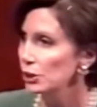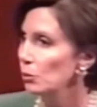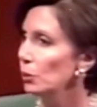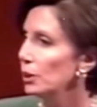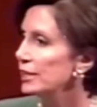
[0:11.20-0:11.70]

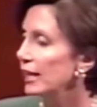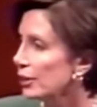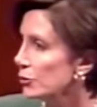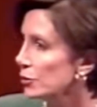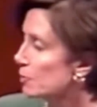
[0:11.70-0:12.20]
more
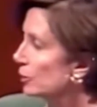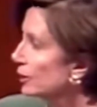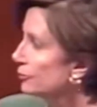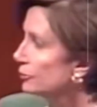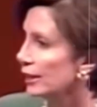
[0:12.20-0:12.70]
dangerous
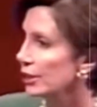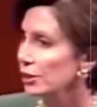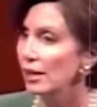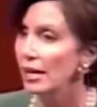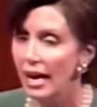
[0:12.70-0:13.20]

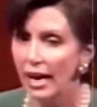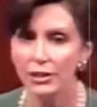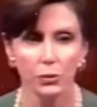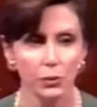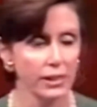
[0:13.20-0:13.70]
proliferation has
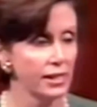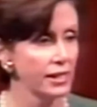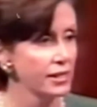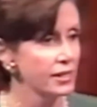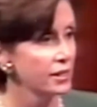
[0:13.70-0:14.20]
to
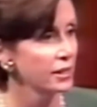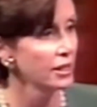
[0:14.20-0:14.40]
exist